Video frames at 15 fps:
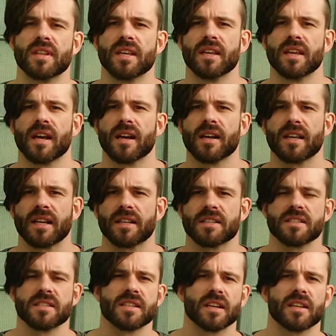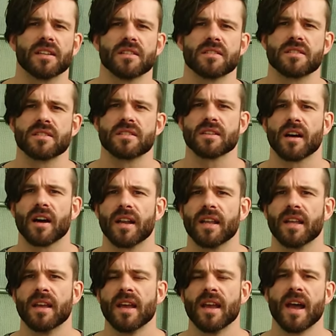the Cactus and Succulent
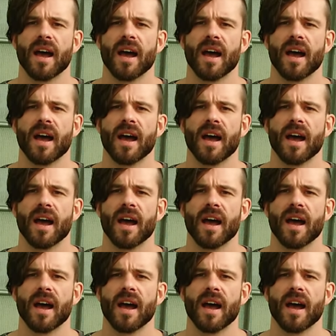Society.